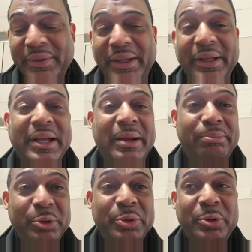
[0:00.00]
it got
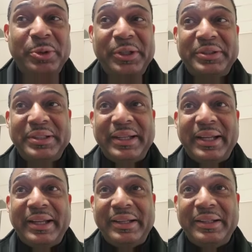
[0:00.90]
brutal here
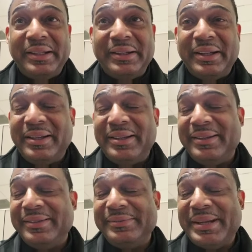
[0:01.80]
today,
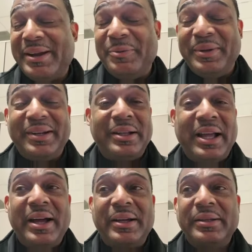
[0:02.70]
about one
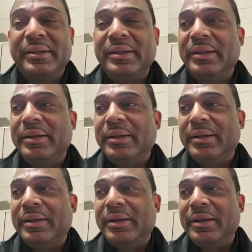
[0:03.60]
o'clock
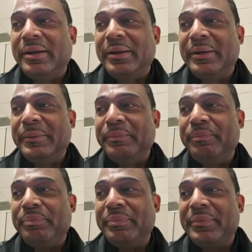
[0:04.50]
um,
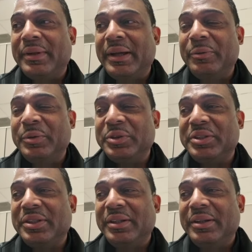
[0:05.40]
I was
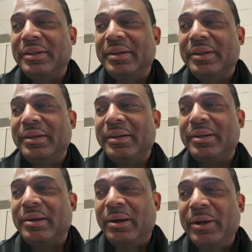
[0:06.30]

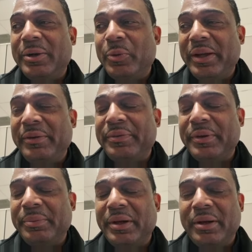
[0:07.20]
called away
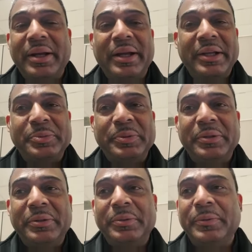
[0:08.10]
from the heart
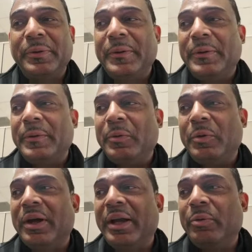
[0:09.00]
hospital
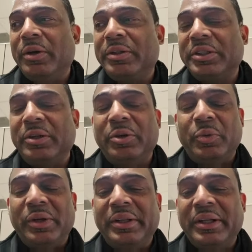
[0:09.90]
where I work to go to
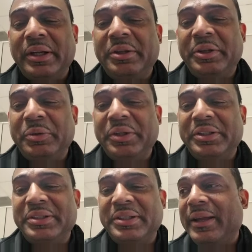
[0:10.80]
one of the other
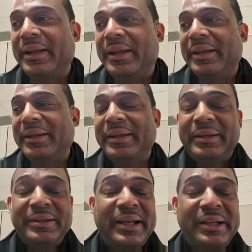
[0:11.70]
units. And
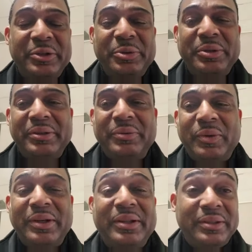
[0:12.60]
in that unit,
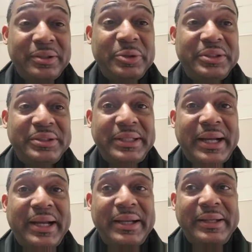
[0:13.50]
one of the nurses
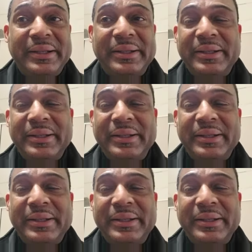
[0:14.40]
died